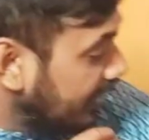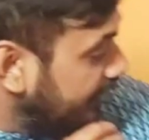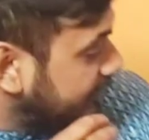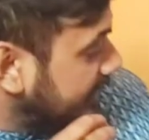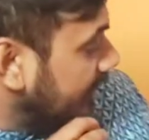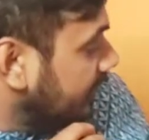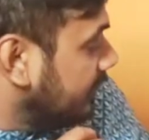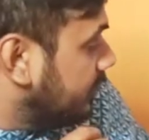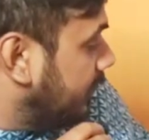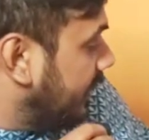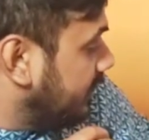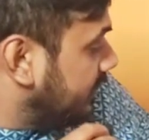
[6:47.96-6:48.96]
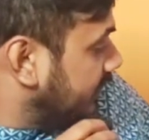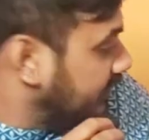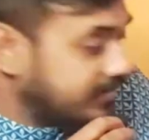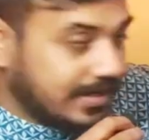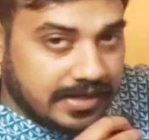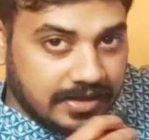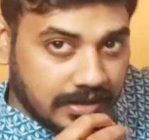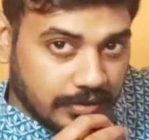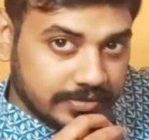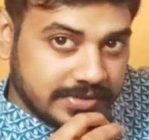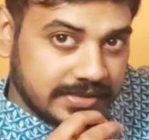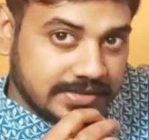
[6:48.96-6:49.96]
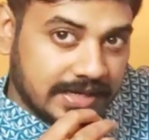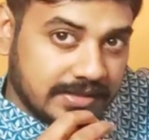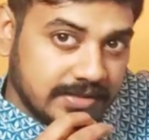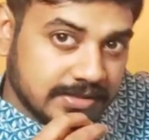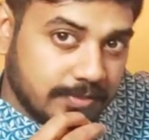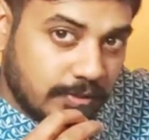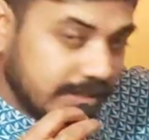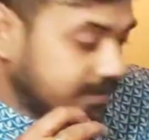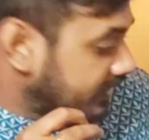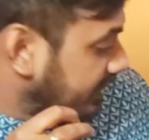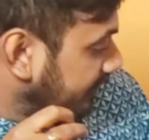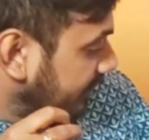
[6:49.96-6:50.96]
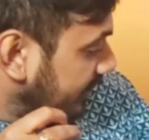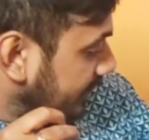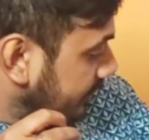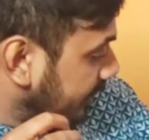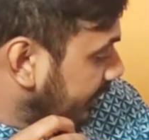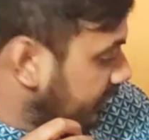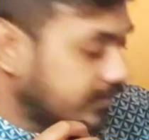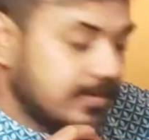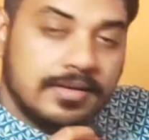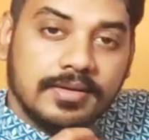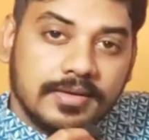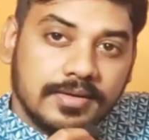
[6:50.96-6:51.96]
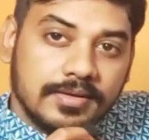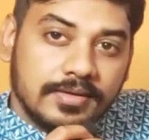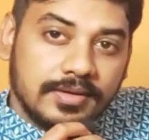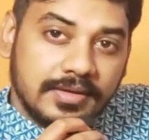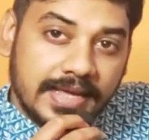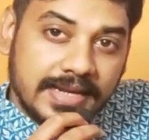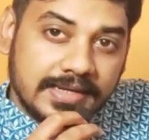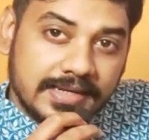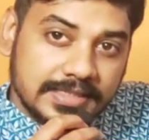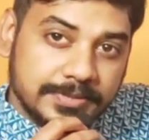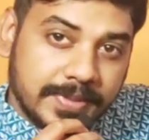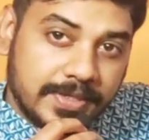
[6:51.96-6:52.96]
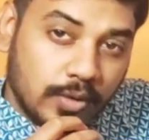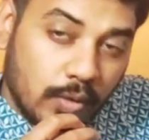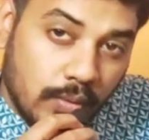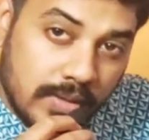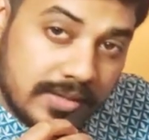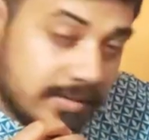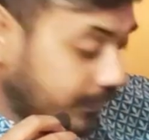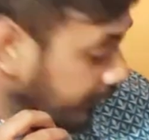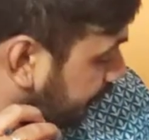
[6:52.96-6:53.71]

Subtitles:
if Saturn is placed in the 2nd house and Saturn is putting the 7th aspect, direct aspect over